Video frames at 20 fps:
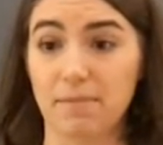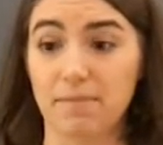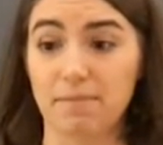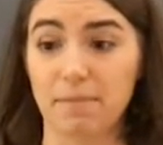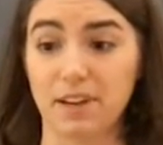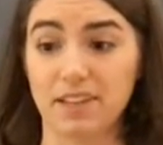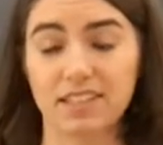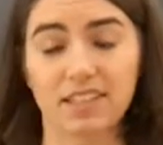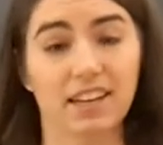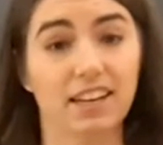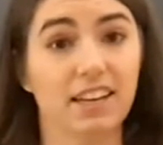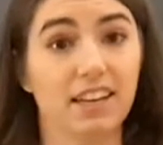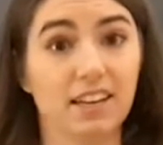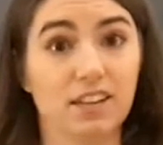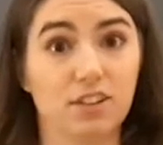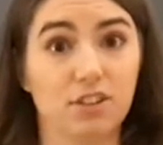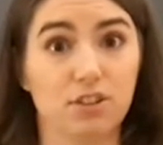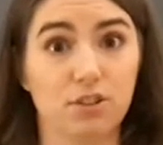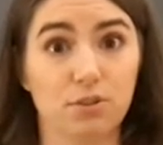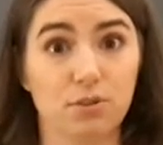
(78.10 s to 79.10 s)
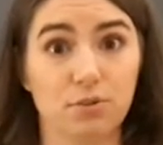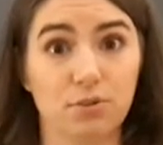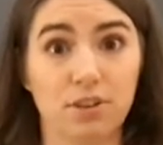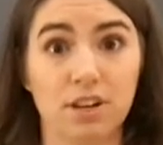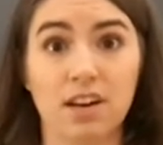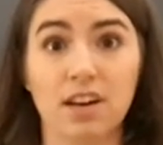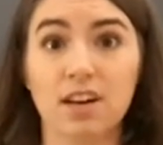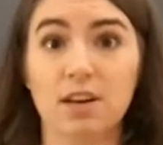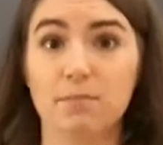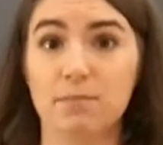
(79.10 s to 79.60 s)
my singing in tune,
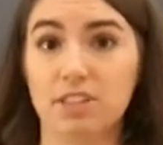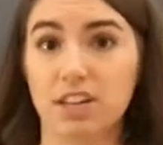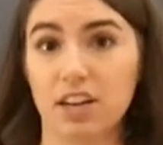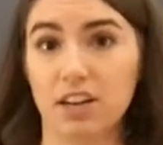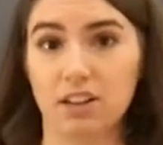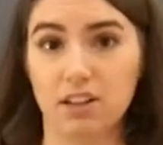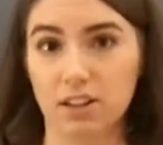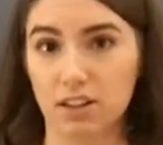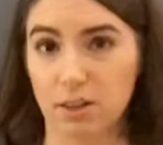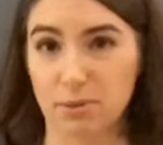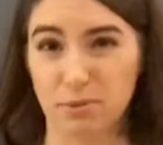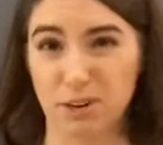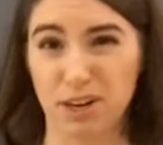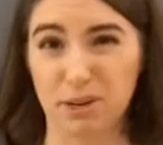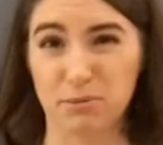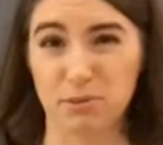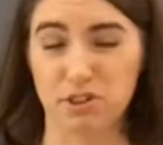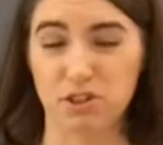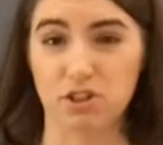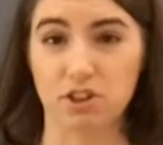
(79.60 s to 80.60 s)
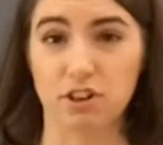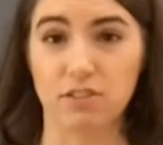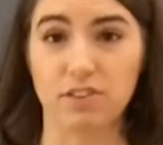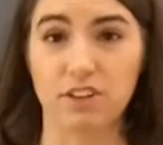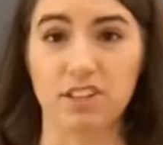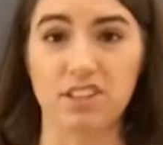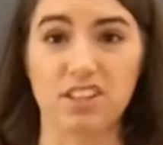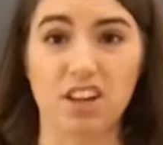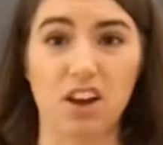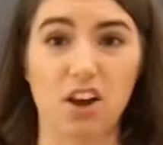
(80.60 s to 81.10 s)
particularly when I was
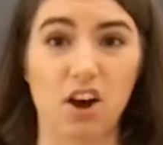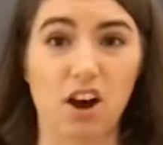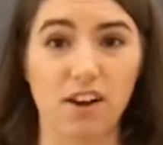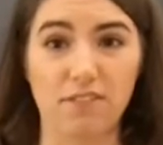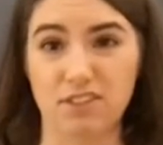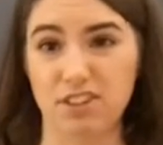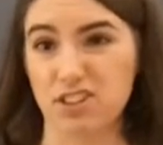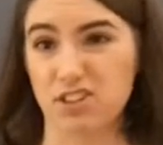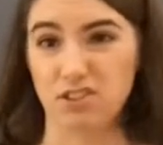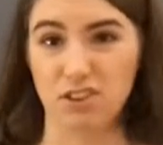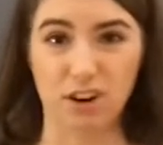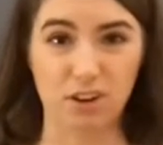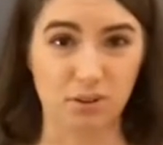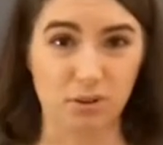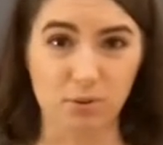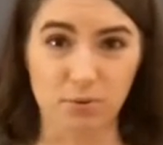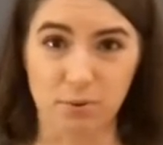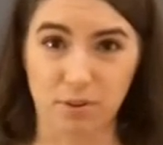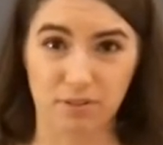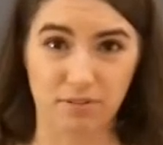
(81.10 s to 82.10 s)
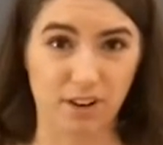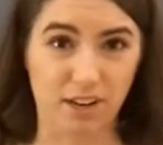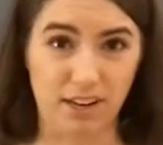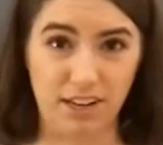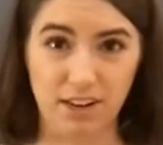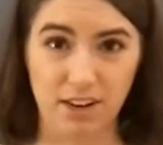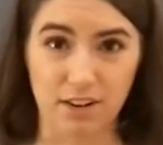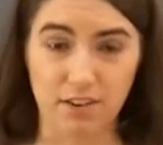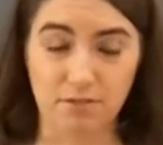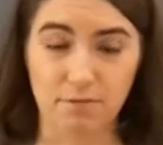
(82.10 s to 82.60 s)
nervous. I often struggled with
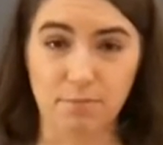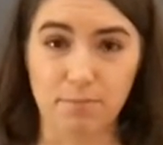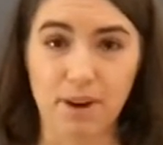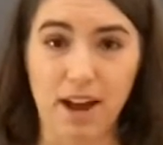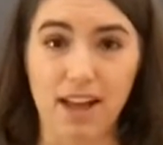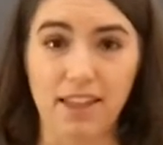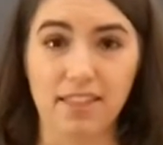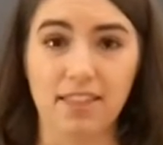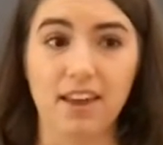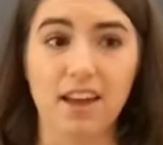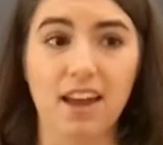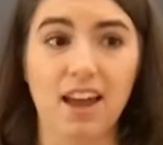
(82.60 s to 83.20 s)
running out of breath.